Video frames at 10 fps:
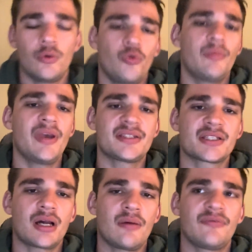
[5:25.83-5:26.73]
What makes this
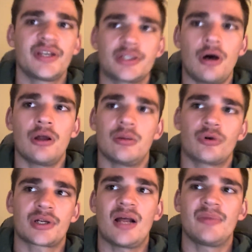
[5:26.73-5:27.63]
conflict all the more
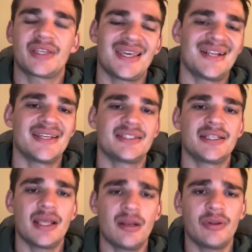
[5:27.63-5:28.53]
complicated is the
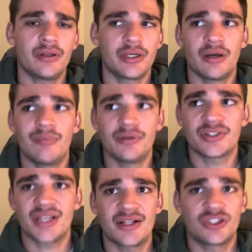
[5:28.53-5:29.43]
inability of both
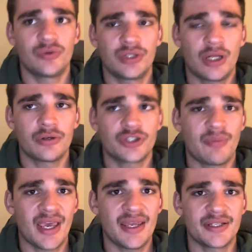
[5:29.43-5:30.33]
sides to acknowledge the
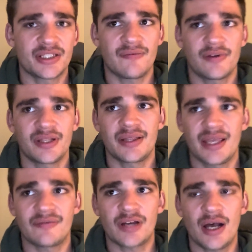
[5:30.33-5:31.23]
pain and suffering that they
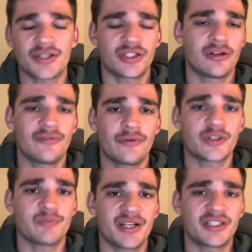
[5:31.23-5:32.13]
have caused to their
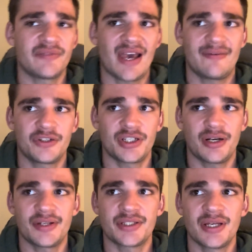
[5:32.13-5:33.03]
respective
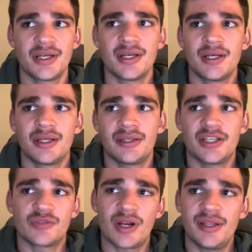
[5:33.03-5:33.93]
adversaries. The
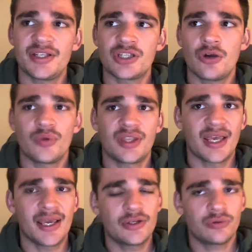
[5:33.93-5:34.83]
Israelis, with an
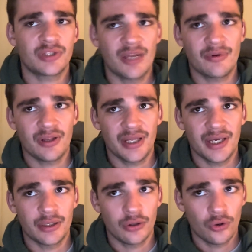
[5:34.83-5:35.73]
age-old claim to the
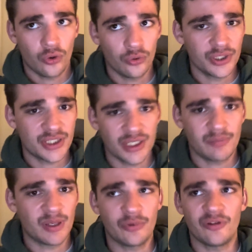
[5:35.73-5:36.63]
land, only see the
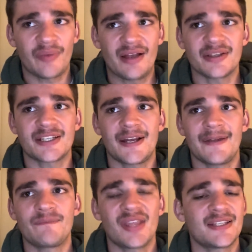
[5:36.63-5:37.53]
people of Palestine
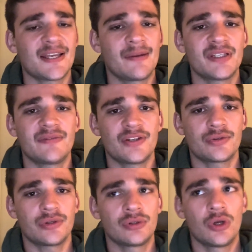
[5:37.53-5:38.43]
as enemies of
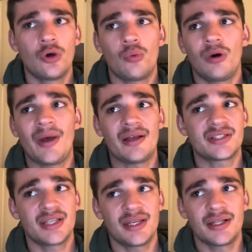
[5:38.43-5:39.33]
Israel, while
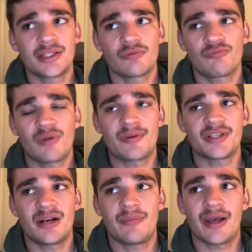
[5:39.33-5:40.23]
Palestinians,
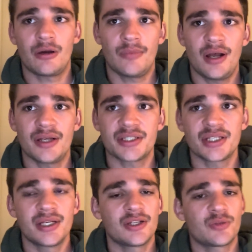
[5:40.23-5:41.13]
represented by Hamas,
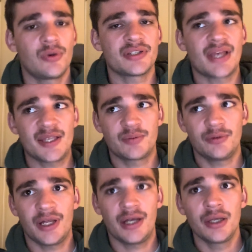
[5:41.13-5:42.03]
as well as
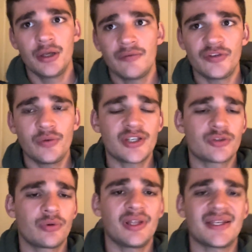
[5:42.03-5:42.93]
Hezbollah, view
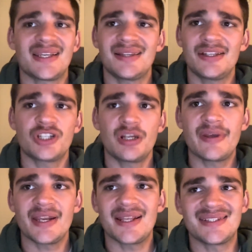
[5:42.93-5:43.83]
Israel as
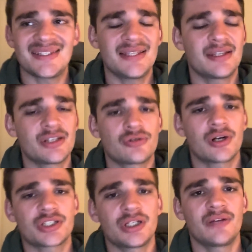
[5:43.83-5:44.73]
illegitimate and seek the
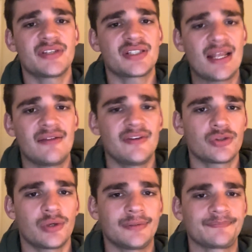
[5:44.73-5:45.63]
destruction of the state of
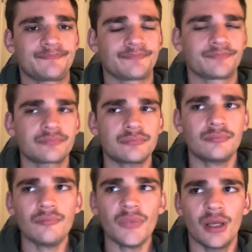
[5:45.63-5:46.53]
Israel.
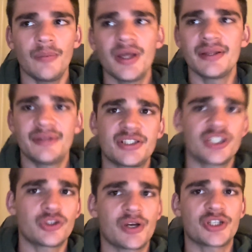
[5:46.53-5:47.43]
This
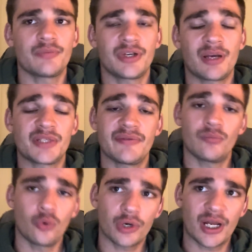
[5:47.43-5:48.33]
situation becomes even
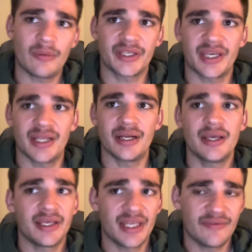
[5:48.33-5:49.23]
more complicated,
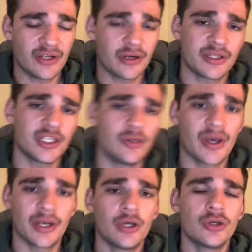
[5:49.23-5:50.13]
even here at the
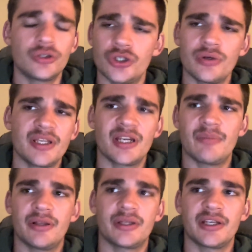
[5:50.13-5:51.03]
UN, due to the
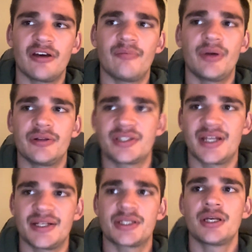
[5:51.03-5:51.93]
inability of both
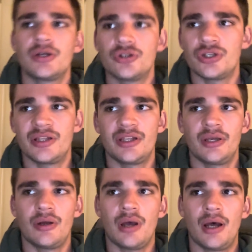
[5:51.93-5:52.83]
states in the
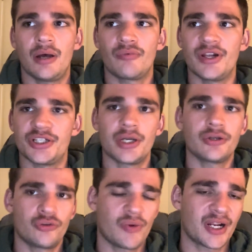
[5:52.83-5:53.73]
region
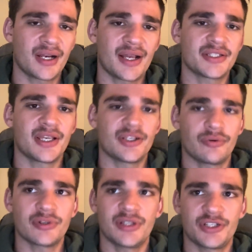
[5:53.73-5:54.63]
to recognize
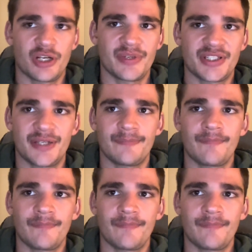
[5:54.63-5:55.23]
Israel's legitimacy.